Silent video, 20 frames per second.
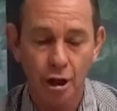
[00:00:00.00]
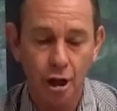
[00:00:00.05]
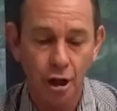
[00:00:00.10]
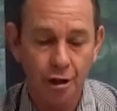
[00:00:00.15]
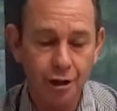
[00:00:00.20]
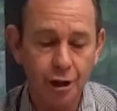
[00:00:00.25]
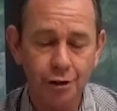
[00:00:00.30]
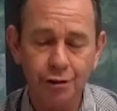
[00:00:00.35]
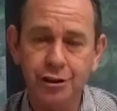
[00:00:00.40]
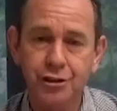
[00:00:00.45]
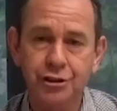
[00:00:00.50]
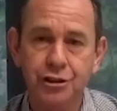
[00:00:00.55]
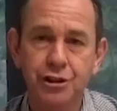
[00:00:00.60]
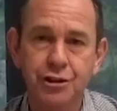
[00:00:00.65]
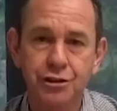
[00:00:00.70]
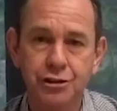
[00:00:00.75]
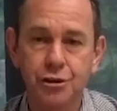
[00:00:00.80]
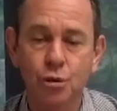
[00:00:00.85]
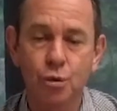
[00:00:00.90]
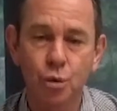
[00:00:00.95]
I'm going to
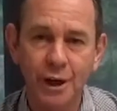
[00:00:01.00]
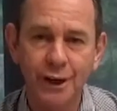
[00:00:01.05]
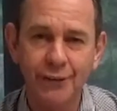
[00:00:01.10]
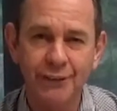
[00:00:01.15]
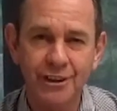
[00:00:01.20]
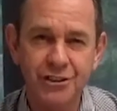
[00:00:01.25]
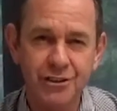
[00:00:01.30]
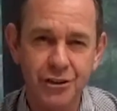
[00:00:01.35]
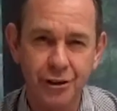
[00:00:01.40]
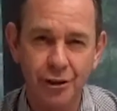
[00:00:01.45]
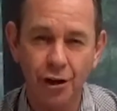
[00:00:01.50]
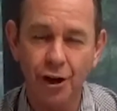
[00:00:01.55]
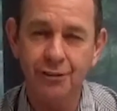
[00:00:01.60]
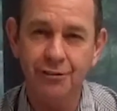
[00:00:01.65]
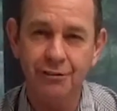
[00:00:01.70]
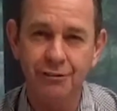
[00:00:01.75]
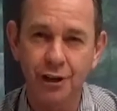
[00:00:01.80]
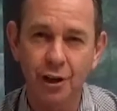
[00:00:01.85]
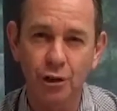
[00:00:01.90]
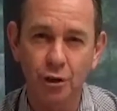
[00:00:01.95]
choose queries that I
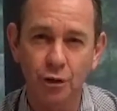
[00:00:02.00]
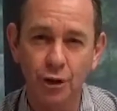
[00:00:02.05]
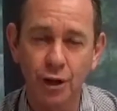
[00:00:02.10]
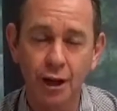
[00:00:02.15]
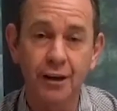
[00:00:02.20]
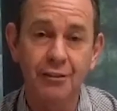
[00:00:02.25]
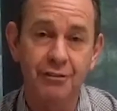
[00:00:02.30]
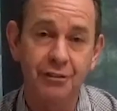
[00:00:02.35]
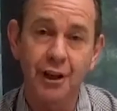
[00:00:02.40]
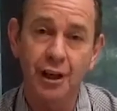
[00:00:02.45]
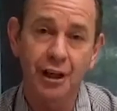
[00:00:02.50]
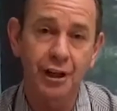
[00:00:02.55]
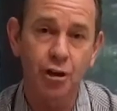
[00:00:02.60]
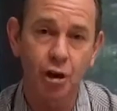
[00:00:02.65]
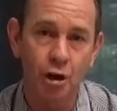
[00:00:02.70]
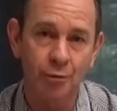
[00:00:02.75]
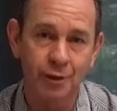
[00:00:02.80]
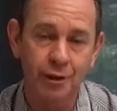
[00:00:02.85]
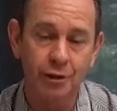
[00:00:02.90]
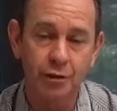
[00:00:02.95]
feel are fairly
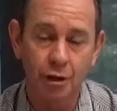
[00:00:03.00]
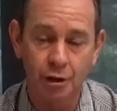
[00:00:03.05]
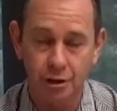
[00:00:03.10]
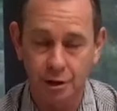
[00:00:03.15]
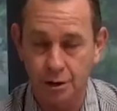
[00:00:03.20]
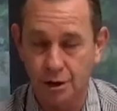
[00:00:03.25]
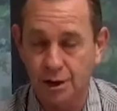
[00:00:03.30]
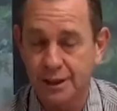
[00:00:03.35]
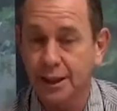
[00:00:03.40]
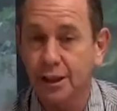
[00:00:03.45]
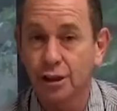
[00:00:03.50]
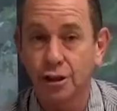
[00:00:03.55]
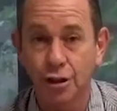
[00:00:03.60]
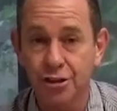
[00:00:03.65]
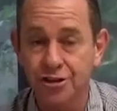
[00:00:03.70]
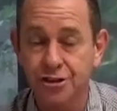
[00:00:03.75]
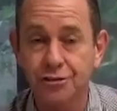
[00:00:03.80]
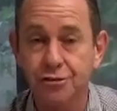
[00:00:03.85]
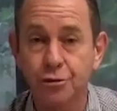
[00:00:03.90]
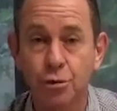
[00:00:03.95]
common. I get
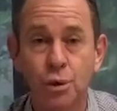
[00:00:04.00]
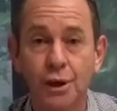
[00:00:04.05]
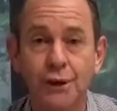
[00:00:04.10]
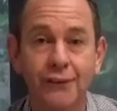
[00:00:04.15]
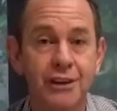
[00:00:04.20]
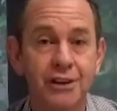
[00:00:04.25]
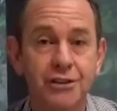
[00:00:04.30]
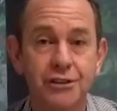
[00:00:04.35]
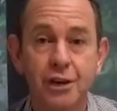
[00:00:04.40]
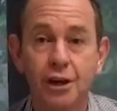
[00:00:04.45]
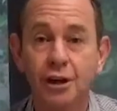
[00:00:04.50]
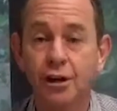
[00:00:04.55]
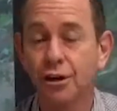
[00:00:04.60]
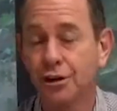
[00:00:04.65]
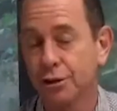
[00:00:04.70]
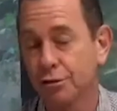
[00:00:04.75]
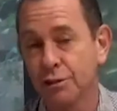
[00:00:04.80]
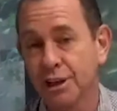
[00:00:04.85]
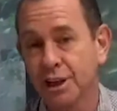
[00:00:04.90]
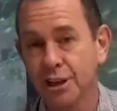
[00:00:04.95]
lots of queries on
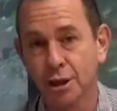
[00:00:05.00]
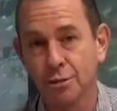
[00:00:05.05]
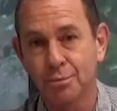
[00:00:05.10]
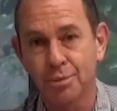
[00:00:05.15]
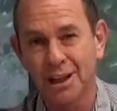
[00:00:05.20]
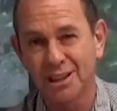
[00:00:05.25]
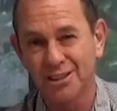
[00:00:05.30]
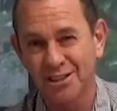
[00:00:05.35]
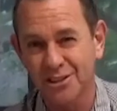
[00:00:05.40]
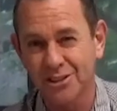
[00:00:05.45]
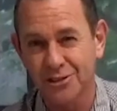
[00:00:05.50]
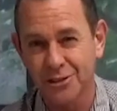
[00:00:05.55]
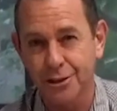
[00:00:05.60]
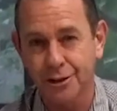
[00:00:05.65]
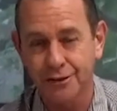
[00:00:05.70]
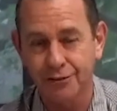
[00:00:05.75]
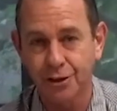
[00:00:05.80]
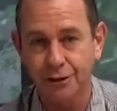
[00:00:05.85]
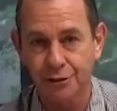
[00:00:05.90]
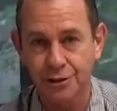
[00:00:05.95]
a regular basis that
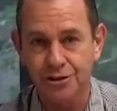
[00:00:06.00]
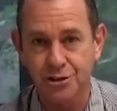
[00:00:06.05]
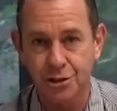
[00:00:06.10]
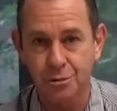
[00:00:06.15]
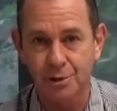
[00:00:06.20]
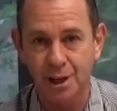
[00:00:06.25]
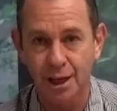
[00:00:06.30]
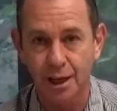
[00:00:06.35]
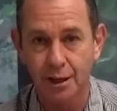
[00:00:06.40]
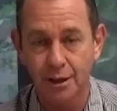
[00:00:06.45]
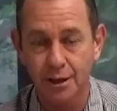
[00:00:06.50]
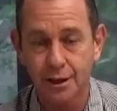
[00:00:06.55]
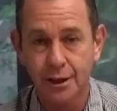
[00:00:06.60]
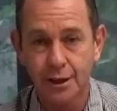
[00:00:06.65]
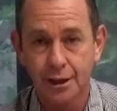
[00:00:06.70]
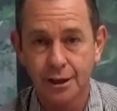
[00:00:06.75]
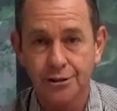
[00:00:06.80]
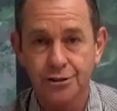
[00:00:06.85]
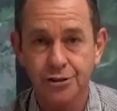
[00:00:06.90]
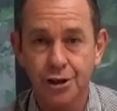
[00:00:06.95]
are very similar.
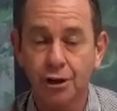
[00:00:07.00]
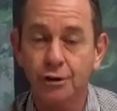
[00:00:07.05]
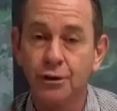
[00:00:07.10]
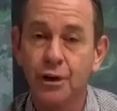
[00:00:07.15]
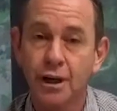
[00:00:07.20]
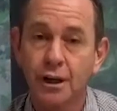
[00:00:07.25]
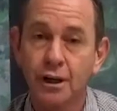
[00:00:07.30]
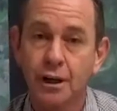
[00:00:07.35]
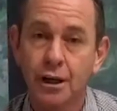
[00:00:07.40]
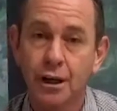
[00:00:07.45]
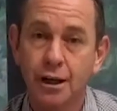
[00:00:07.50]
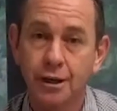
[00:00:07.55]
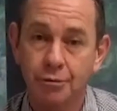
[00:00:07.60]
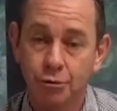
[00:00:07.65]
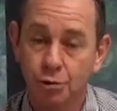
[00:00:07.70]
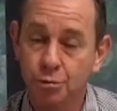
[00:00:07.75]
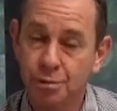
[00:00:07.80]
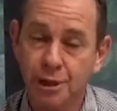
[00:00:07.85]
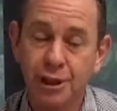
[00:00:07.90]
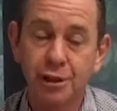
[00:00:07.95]
So it
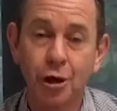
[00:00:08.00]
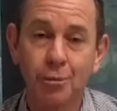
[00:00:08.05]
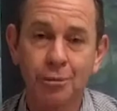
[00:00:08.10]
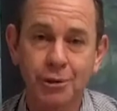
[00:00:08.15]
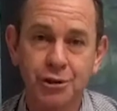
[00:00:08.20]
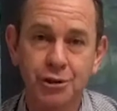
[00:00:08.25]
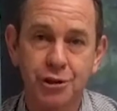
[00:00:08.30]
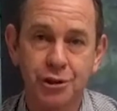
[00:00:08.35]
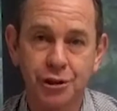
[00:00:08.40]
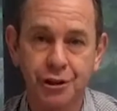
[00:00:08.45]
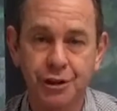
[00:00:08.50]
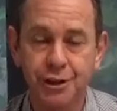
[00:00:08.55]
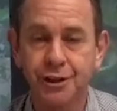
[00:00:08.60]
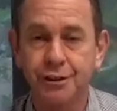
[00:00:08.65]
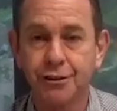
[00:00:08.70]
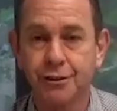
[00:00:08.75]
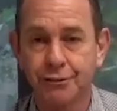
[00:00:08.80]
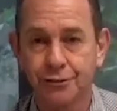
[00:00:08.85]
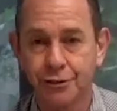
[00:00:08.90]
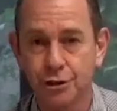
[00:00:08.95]
would be an opportunity
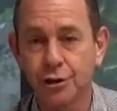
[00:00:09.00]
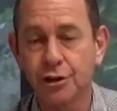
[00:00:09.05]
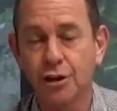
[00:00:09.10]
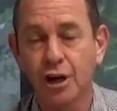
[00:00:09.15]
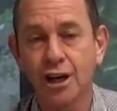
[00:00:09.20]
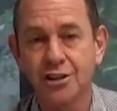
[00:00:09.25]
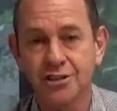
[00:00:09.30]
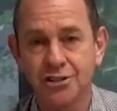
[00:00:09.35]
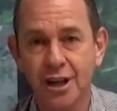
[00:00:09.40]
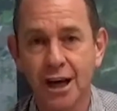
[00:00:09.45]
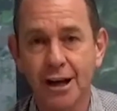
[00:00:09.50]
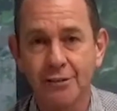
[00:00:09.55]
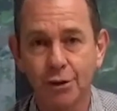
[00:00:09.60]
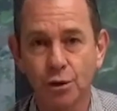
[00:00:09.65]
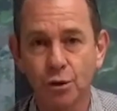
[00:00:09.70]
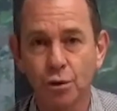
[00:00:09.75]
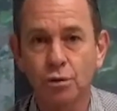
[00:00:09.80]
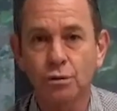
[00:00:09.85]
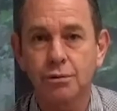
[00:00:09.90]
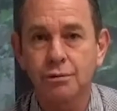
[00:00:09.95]
for you guys to have a
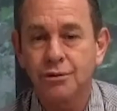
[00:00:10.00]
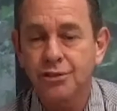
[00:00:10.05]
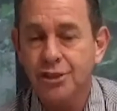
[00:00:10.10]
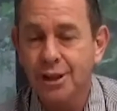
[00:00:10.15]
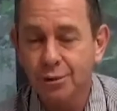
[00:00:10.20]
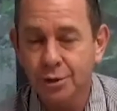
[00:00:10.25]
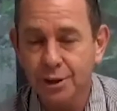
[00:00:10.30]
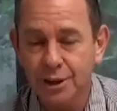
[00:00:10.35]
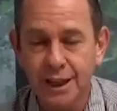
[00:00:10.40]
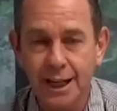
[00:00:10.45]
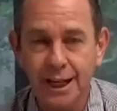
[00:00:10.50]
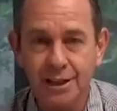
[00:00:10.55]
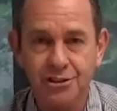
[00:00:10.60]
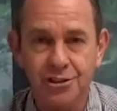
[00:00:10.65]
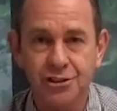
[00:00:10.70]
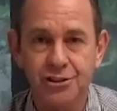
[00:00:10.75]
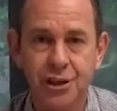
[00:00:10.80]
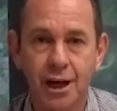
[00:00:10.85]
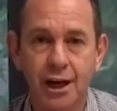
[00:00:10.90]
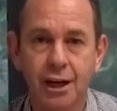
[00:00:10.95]
look, see what the
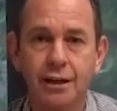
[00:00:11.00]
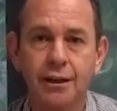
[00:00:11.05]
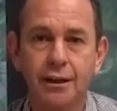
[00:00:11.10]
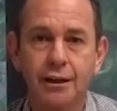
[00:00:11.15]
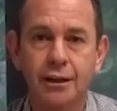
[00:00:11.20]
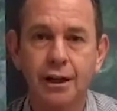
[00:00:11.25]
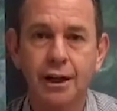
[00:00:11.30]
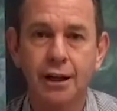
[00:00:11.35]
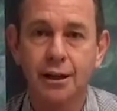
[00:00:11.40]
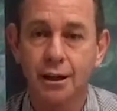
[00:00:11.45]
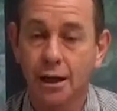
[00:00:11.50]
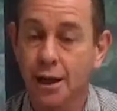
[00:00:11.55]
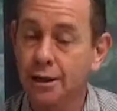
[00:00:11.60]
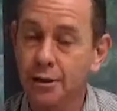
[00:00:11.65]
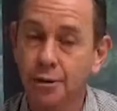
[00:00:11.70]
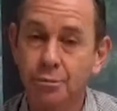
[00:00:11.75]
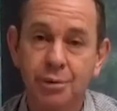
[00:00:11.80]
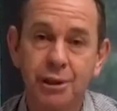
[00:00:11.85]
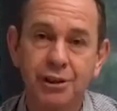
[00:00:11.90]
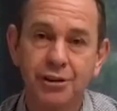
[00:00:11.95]
answers are, and
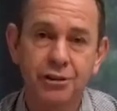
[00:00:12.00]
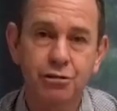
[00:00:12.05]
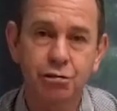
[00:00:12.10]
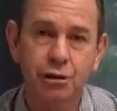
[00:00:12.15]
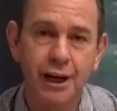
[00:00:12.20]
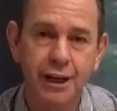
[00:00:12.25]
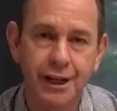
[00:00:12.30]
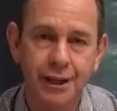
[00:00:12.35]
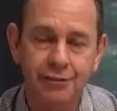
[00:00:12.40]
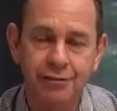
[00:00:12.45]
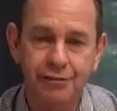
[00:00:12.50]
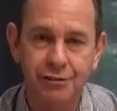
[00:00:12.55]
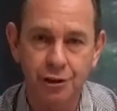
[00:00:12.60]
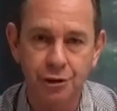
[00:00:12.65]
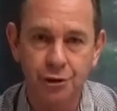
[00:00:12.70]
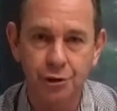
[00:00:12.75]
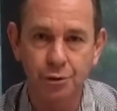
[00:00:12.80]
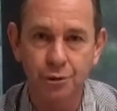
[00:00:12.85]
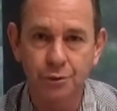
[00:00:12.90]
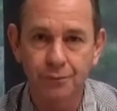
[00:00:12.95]
a bit of training for
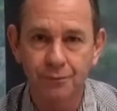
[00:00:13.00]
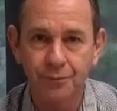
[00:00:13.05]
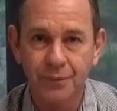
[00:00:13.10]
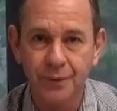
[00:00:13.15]
you.